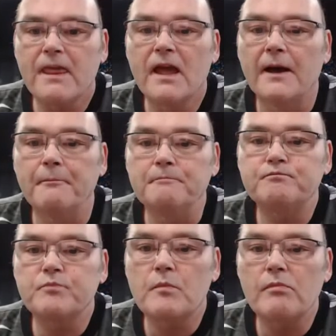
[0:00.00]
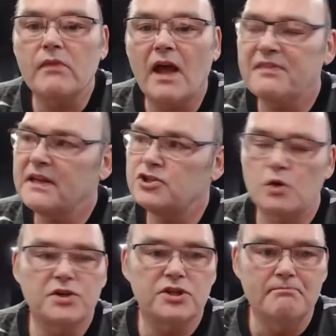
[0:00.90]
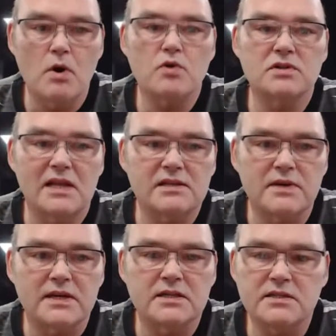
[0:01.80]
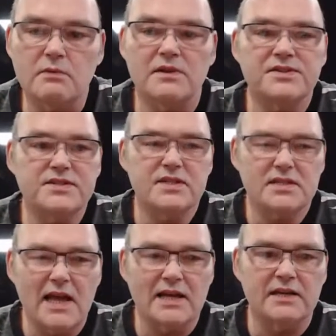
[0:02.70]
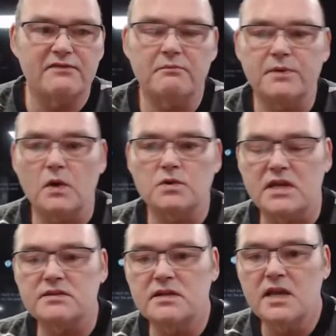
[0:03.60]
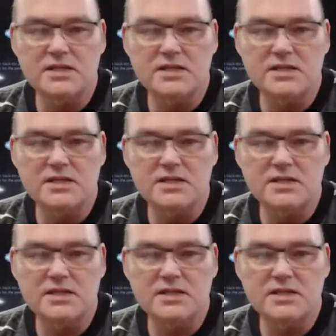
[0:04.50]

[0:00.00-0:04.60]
I think I showed you the mugs last week, didn't I? Well, this is a slightly different process.